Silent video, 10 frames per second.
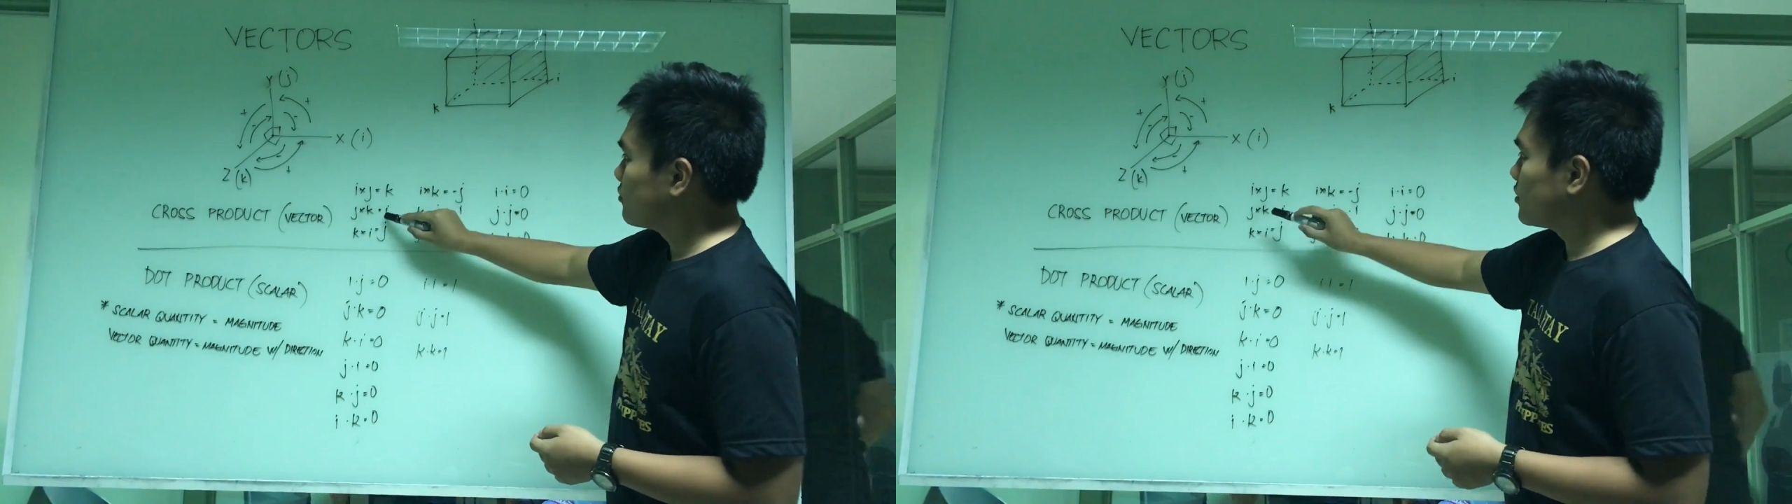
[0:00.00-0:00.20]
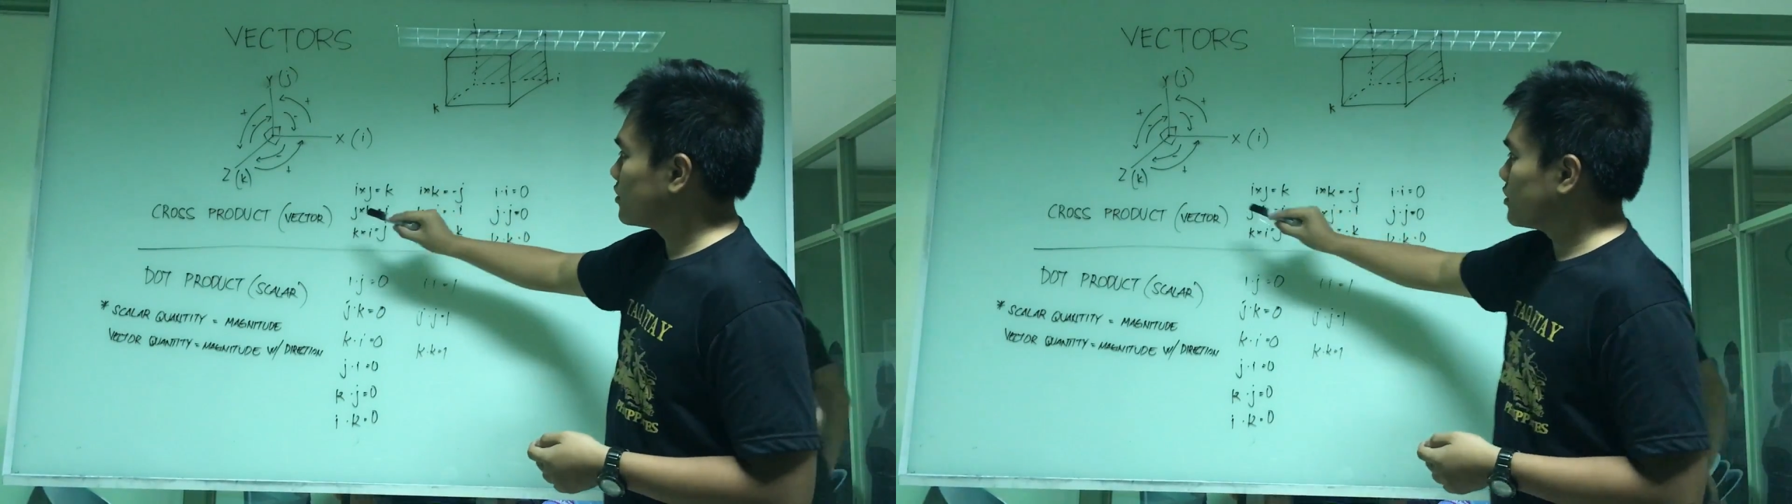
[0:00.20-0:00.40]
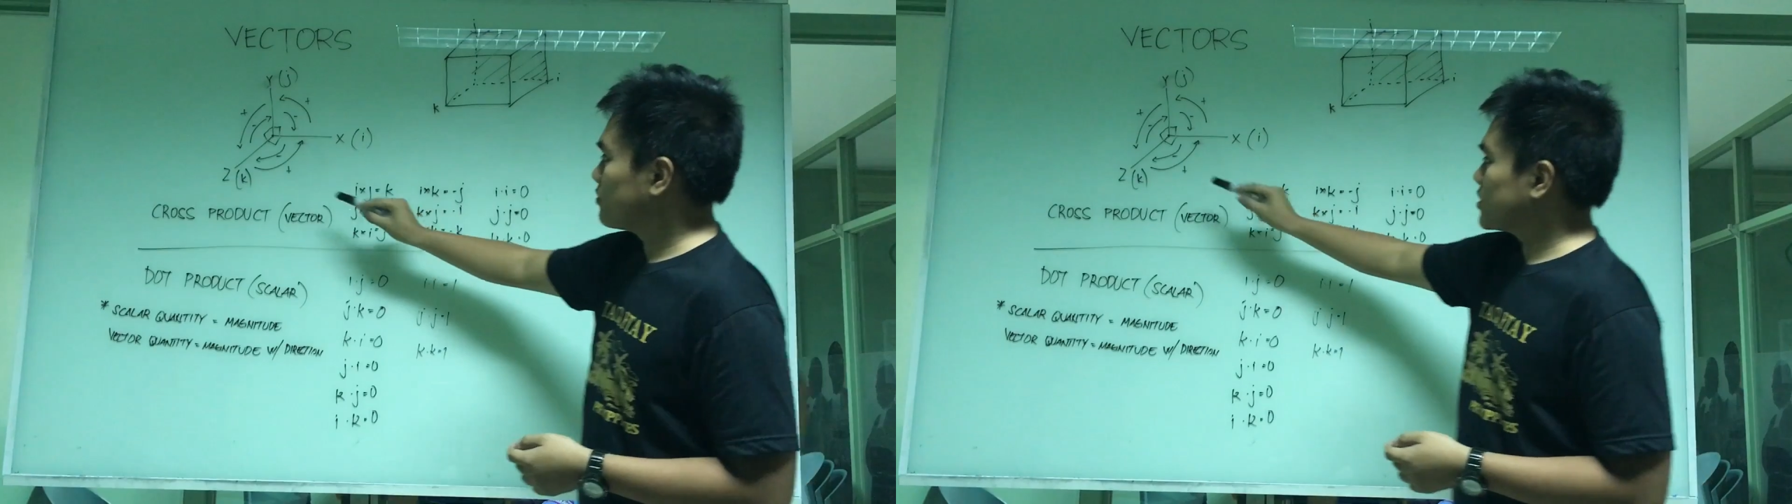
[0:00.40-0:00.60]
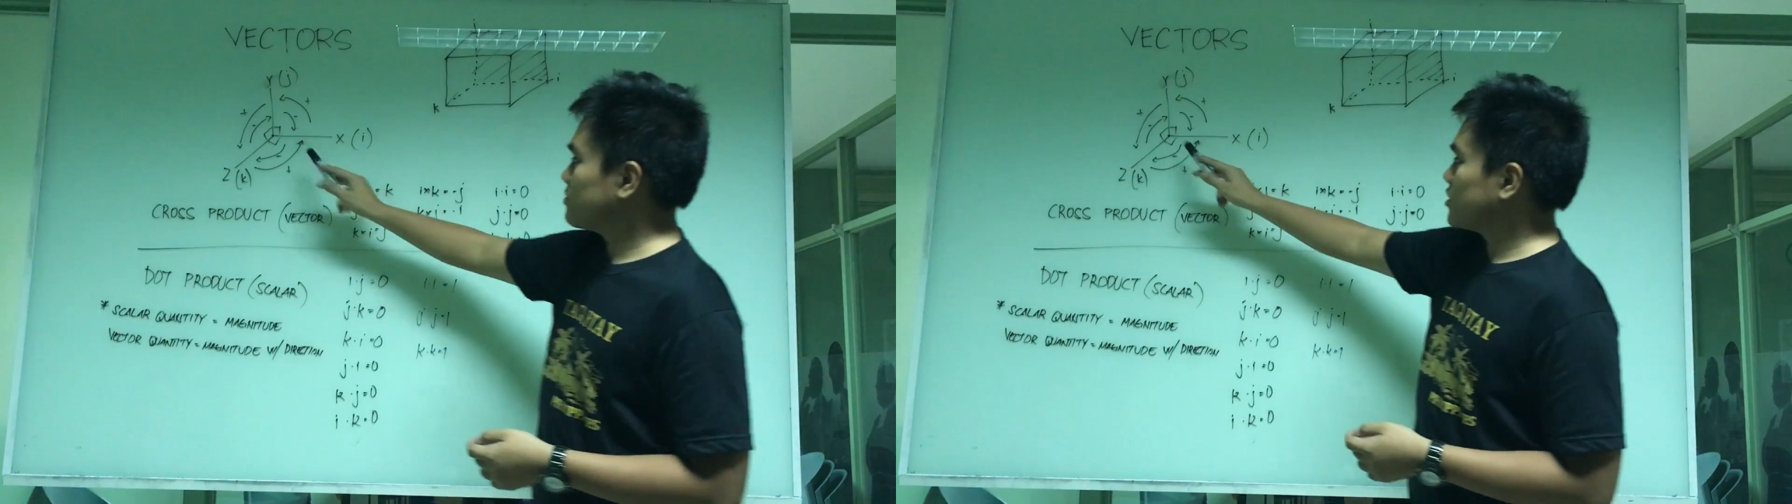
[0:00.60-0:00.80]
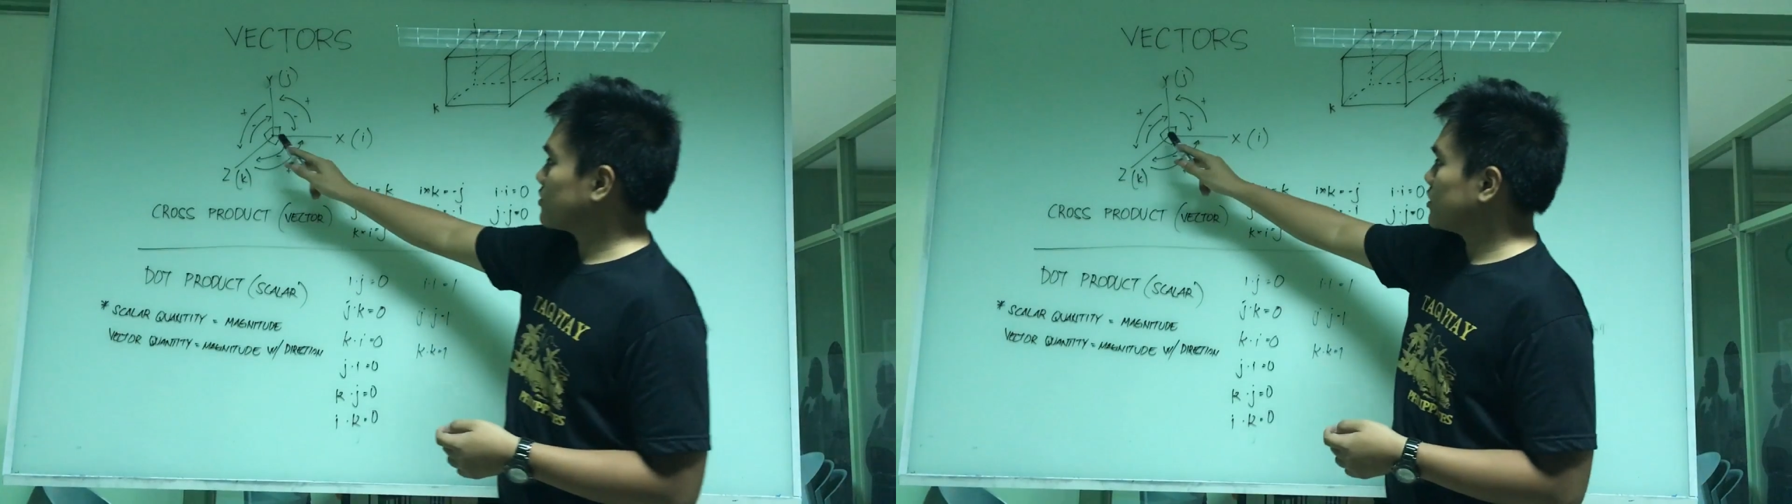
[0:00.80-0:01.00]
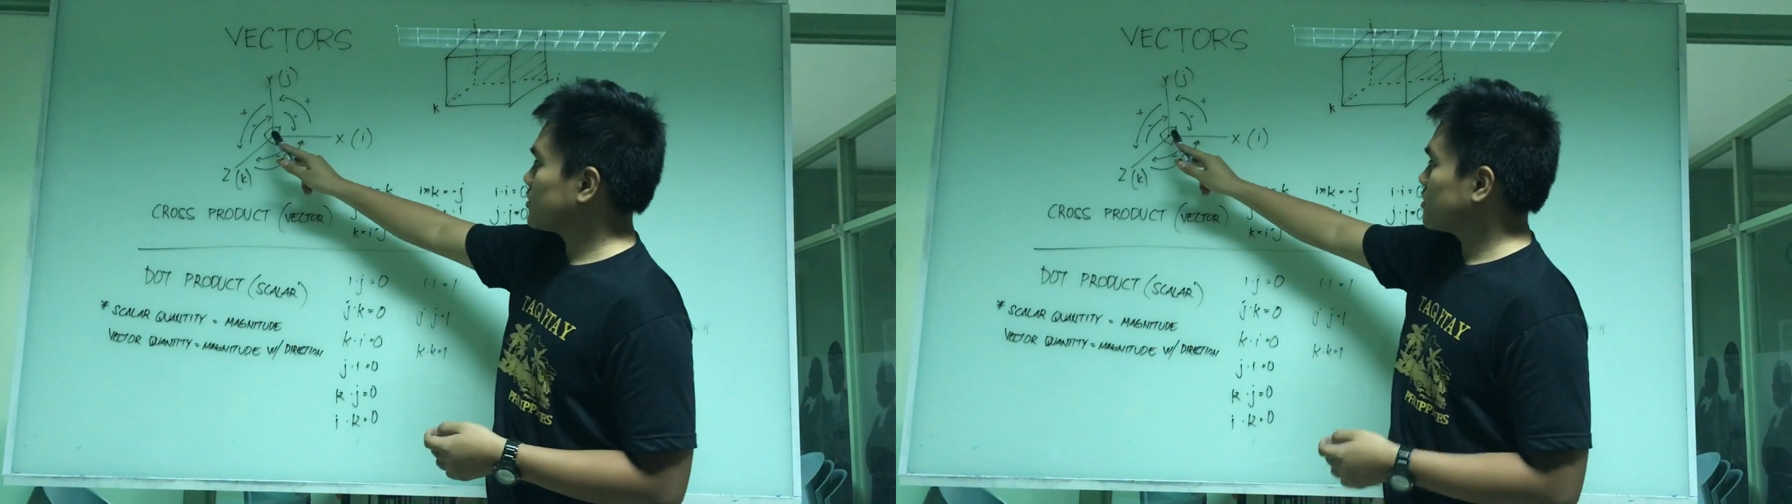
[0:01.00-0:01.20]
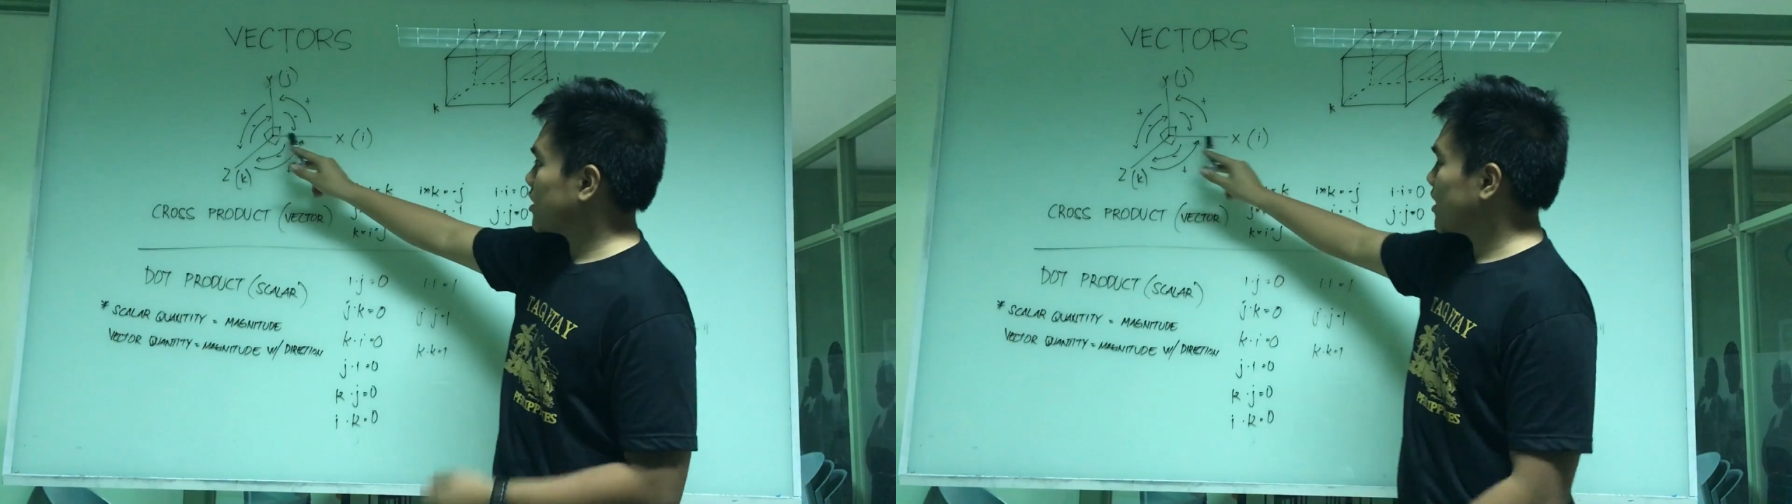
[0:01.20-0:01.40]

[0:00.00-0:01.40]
will always be equal to the